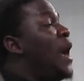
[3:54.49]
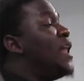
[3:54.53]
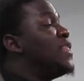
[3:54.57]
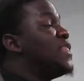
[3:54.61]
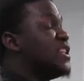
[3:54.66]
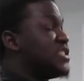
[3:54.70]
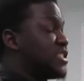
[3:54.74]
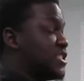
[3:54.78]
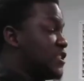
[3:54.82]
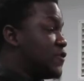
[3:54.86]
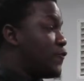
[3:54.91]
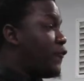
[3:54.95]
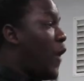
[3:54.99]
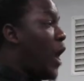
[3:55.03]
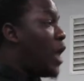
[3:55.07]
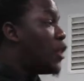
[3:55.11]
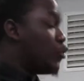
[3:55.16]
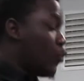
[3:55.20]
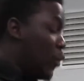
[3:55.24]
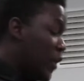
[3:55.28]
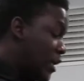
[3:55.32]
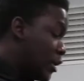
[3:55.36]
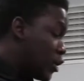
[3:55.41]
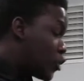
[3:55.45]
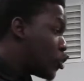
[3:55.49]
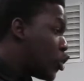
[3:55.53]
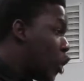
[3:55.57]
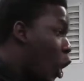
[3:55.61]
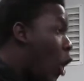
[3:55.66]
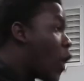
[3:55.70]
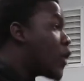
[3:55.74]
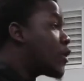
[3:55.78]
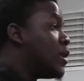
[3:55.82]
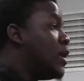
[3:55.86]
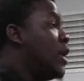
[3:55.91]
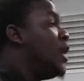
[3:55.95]
unless it's following
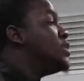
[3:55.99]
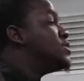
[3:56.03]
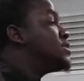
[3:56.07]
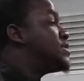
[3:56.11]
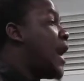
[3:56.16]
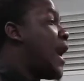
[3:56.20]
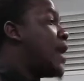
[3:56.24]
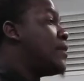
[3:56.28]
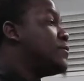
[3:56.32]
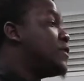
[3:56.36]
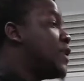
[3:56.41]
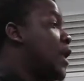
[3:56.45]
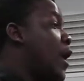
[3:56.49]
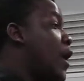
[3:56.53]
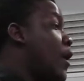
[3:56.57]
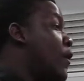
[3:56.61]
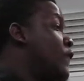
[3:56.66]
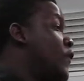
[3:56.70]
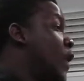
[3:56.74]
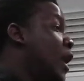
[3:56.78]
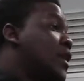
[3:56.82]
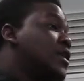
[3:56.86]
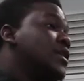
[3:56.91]
clock type love.